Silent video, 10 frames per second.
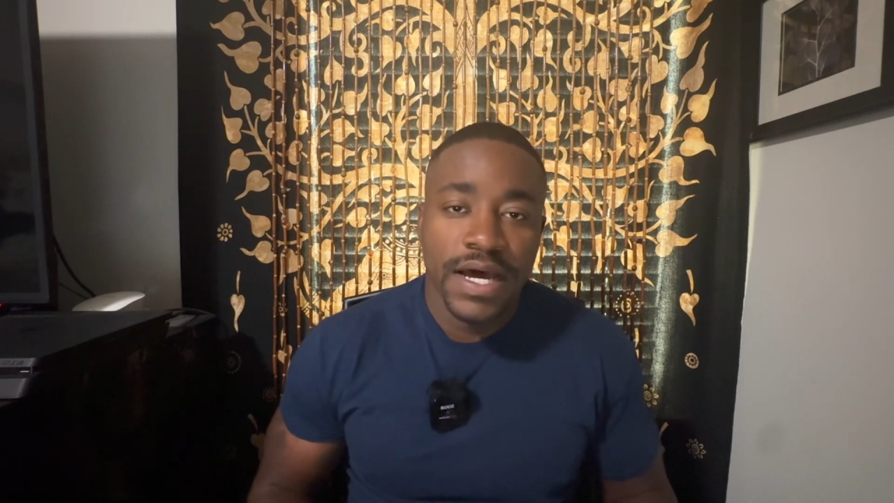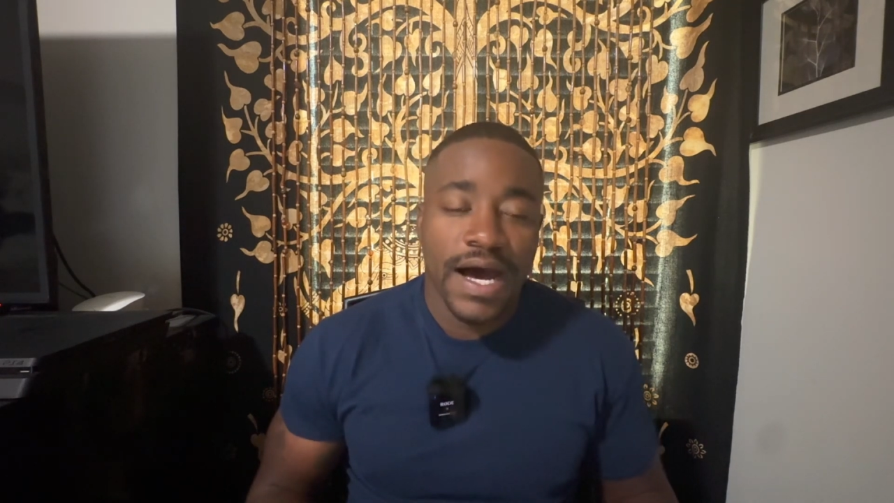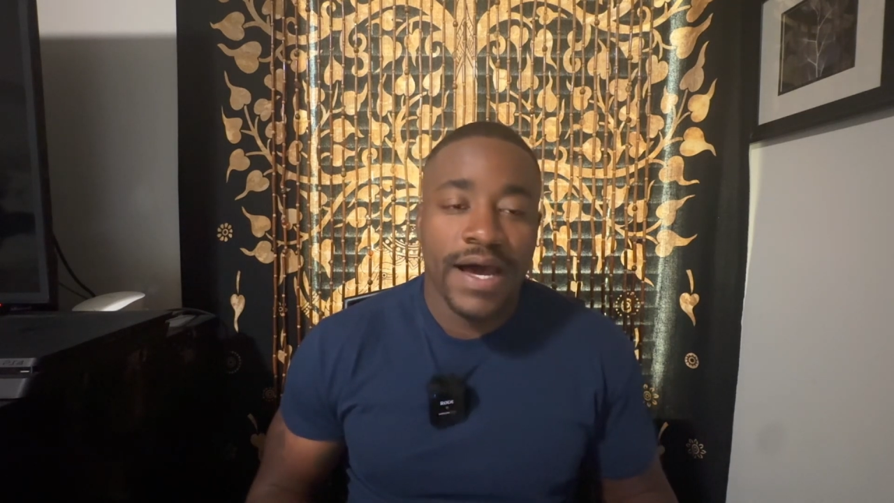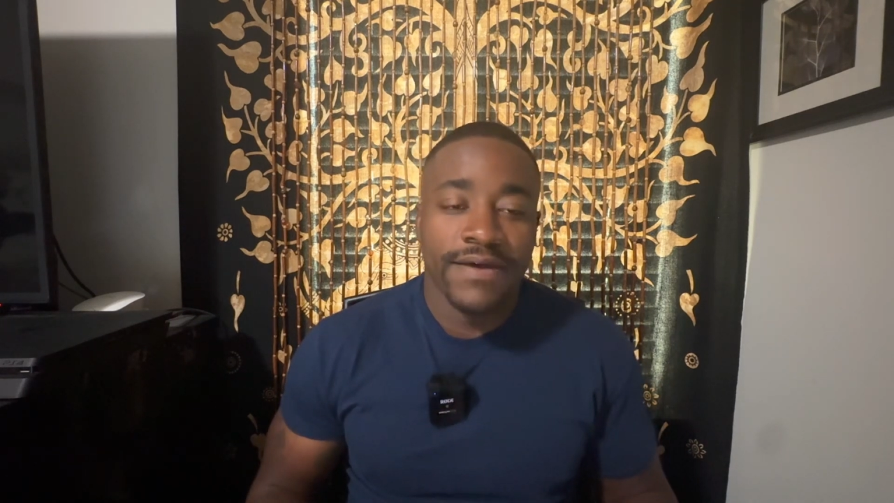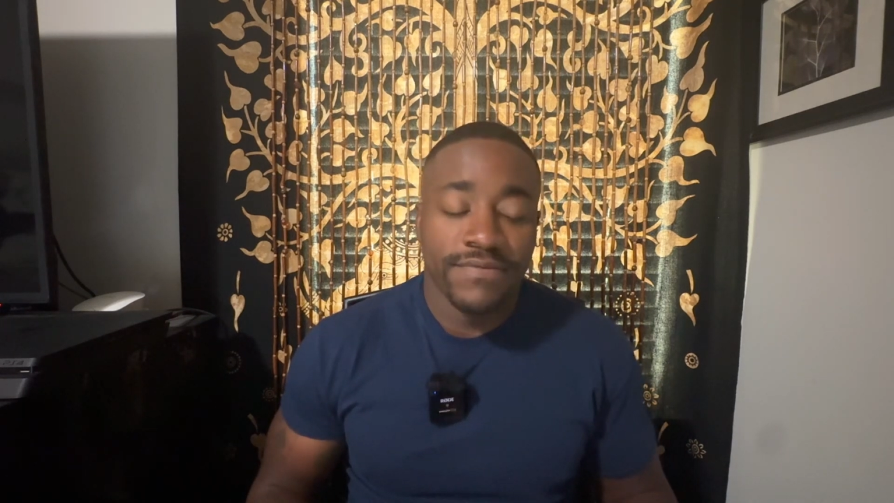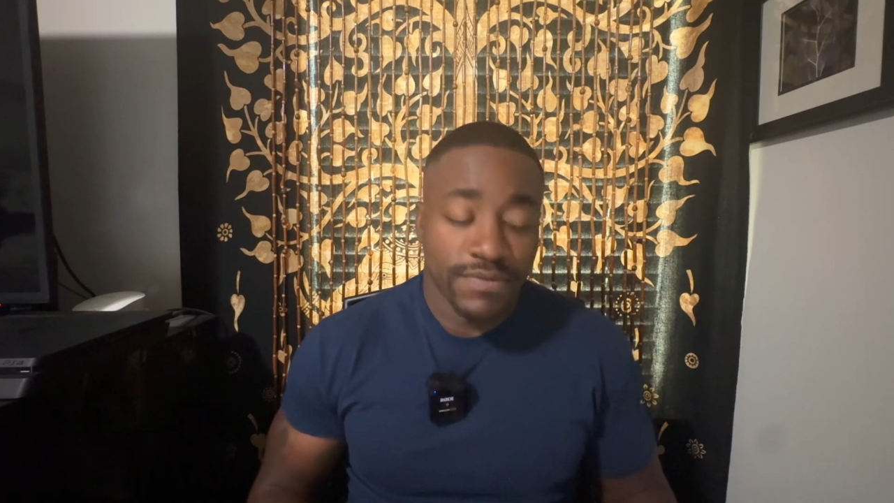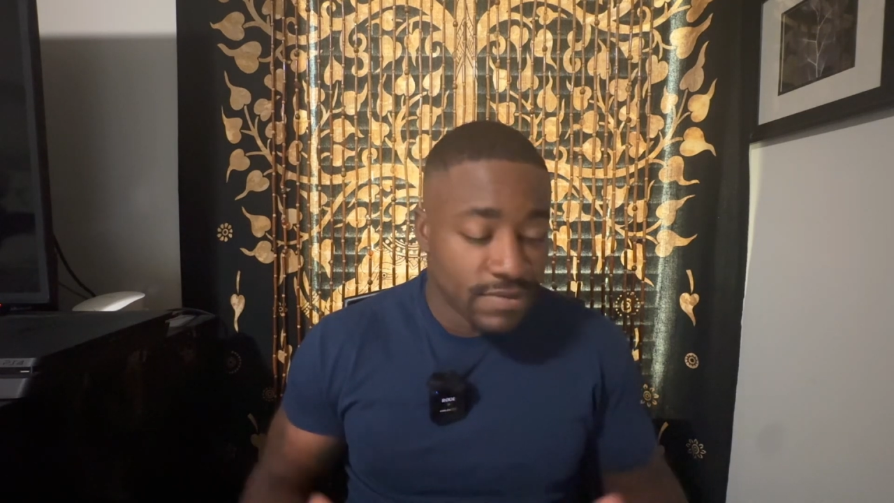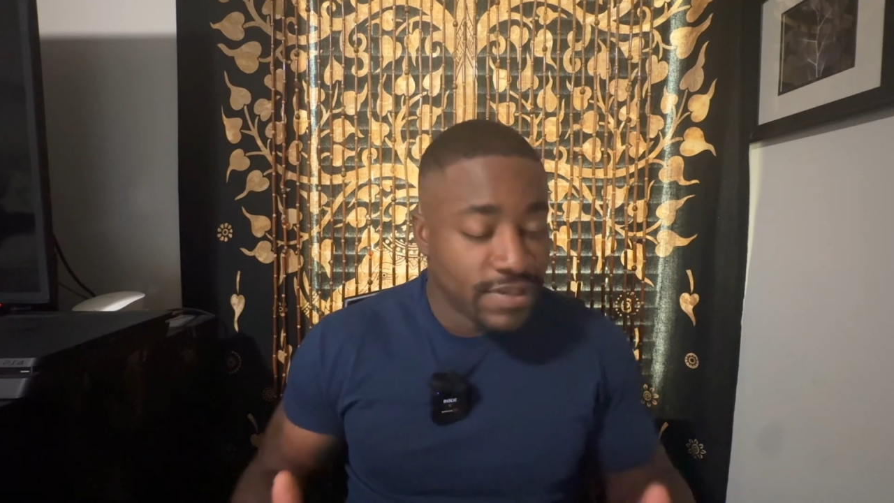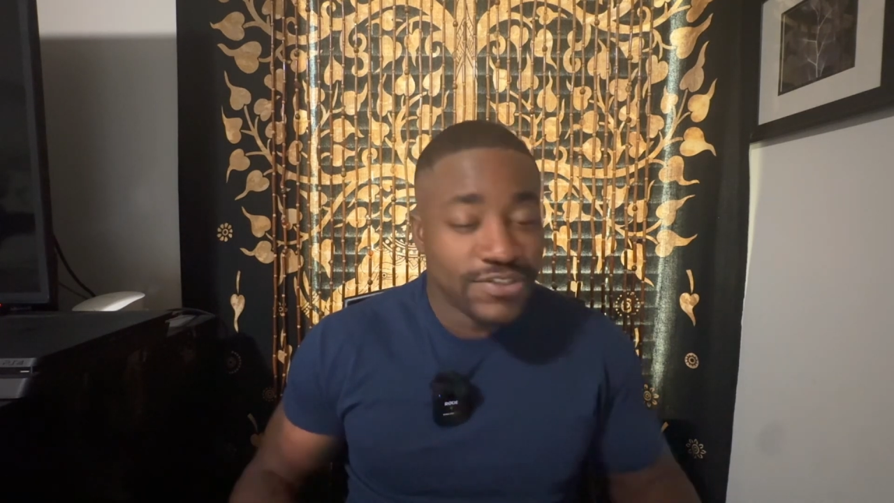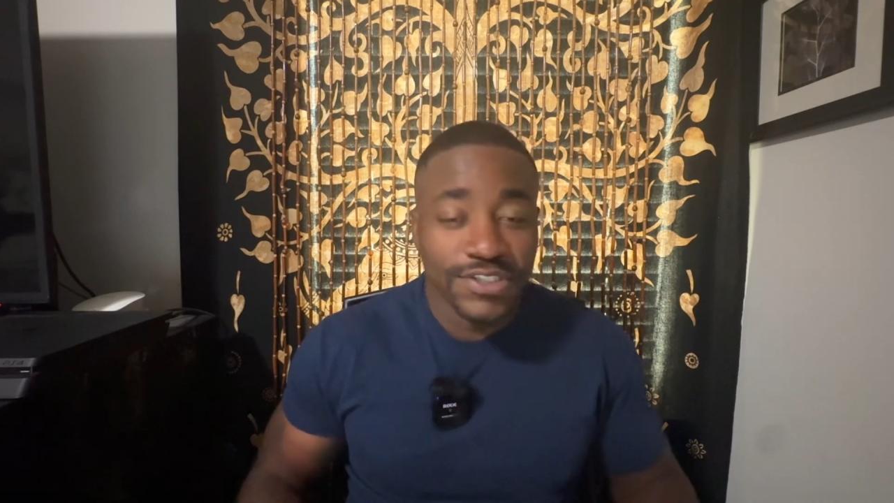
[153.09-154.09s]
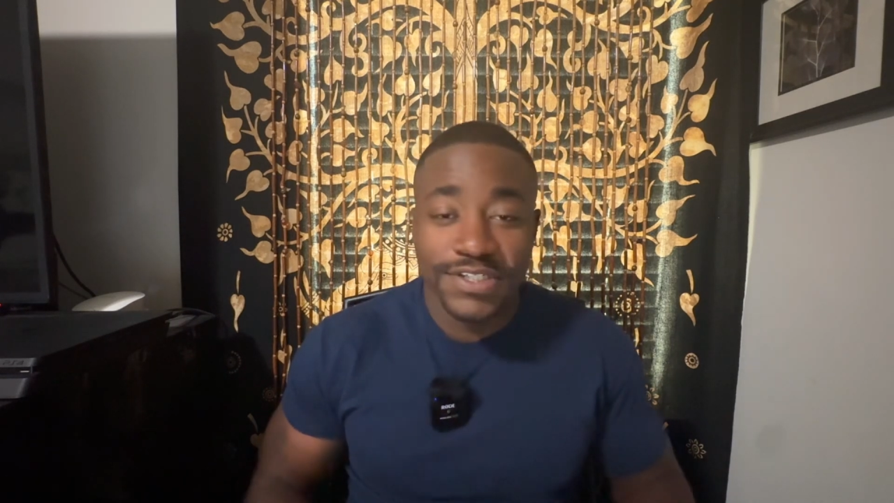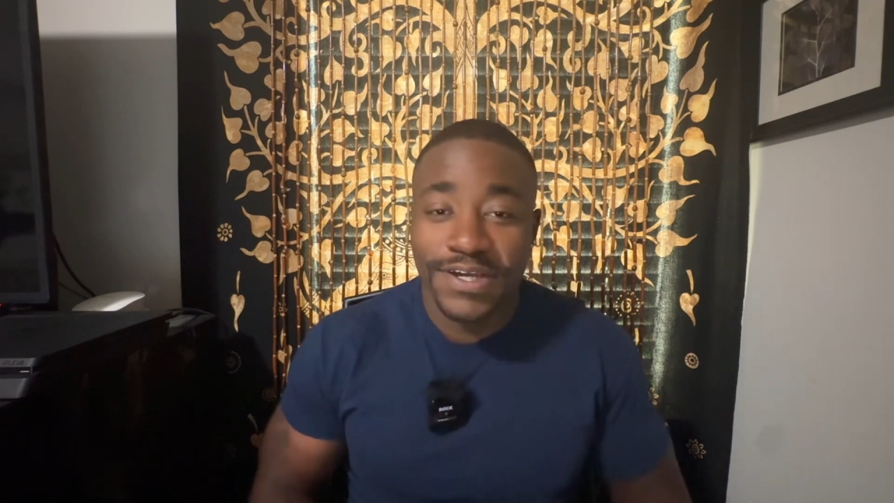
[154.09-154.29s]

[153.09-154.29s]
Let's just